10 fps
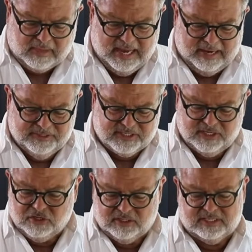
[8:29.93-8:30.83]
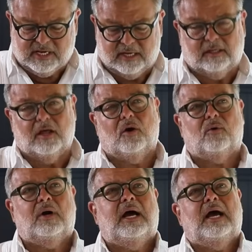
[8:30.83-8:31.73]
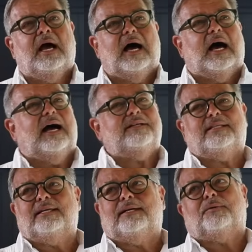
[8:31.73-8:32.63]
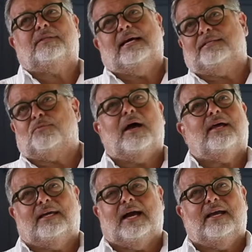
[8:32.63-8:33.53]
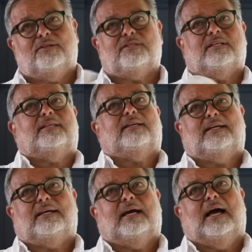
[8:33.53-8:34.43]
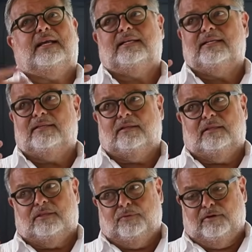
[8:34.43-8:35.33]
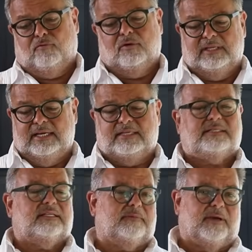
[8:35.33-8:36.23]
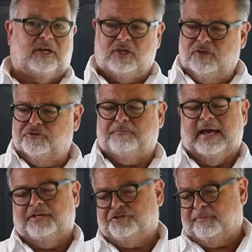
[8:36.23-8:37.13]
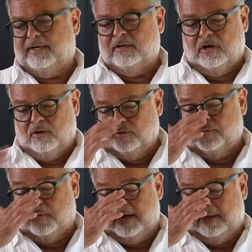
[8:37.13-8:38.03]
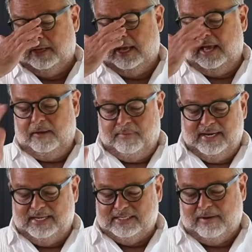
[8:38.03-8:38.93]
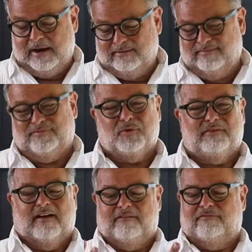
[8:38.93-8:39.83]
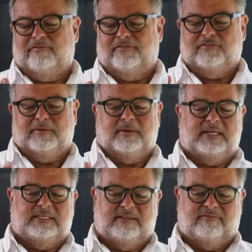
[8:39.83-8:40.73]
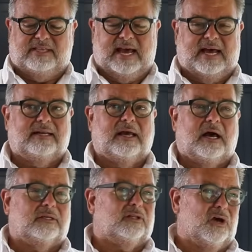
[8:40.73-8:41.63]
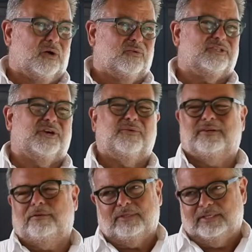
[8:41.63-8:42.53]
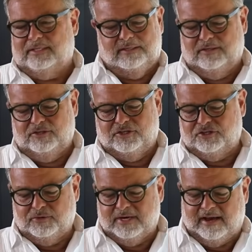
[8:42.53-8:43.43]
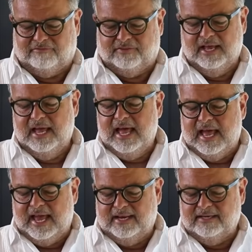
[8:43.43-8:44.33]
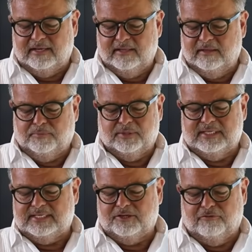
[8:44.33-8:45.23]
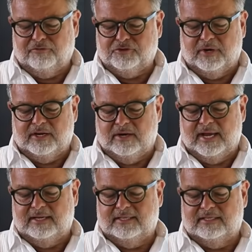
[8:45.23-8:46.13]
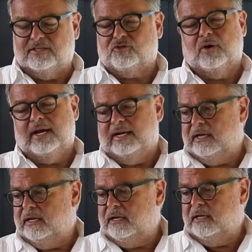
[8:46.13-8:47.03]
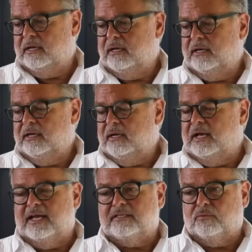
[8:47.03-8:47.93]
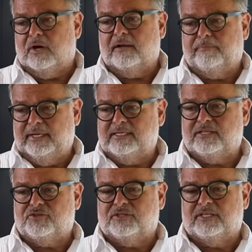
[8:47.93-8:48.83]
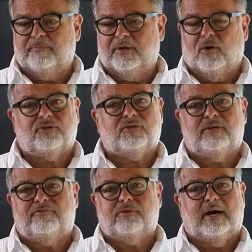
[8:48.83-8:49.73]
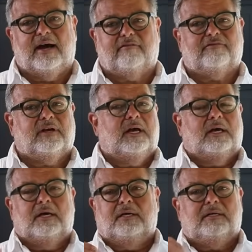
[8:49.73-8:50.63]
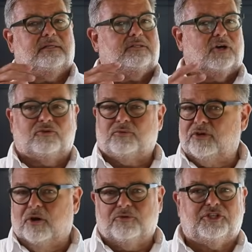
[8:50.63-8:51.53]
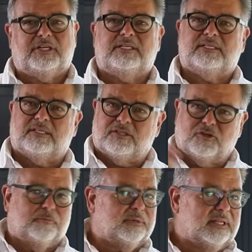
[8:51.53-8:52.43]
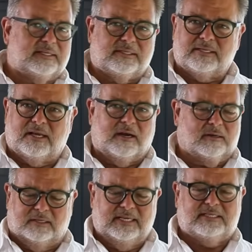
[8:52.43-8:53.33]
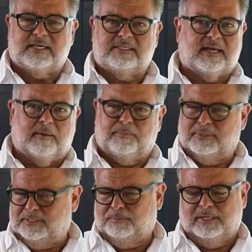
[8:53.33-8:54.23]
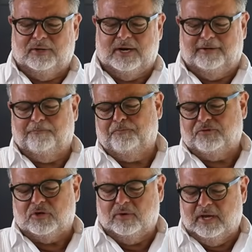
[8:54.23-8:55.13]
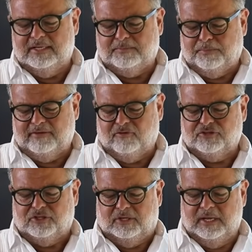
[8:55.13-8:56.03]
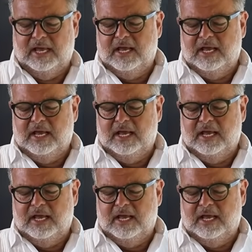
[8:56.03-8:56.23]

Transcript: And I'm just gonna cook this on low. I used to think, that's why I used to think I needed 3 or 4 leeks to make a huge batch to make it all worthwhile. But it's about 45, 50 minutes, if that, on low. So you just do enough. And put this in your refrigerator, and this is great on beans, as you'll see, but also if you have toast with goat cheese and a scoop of lentils or leeks on top, it's pretty great. So it's pretty versatile.